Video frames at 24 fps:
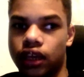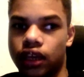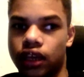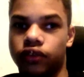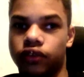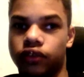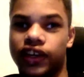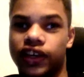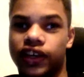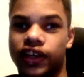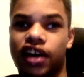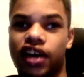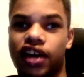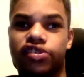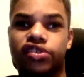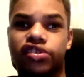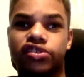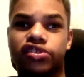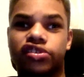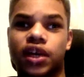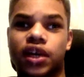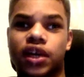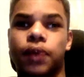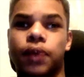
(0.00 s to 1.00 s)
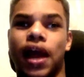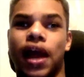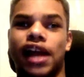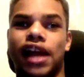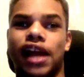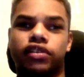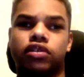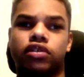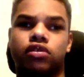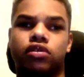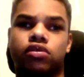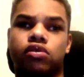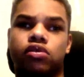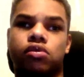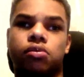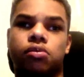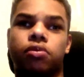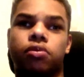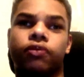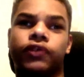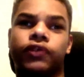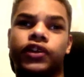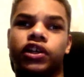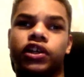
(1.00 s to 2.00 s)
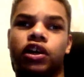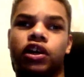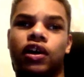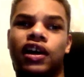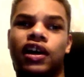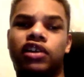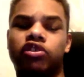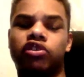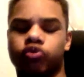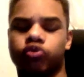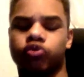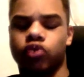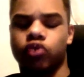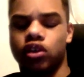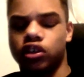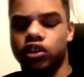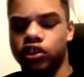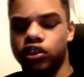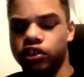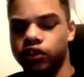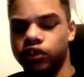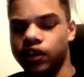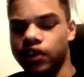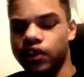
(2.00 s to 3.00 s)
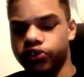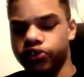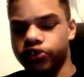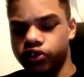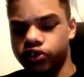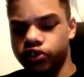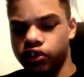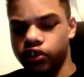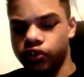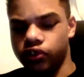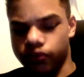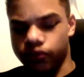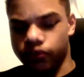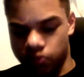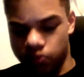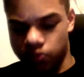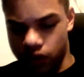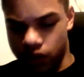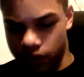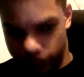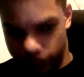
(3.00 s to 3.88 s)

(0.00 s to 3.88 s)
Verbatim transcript: Anyway, guys, let's get back to the normal video. I just wanted you guys to hear from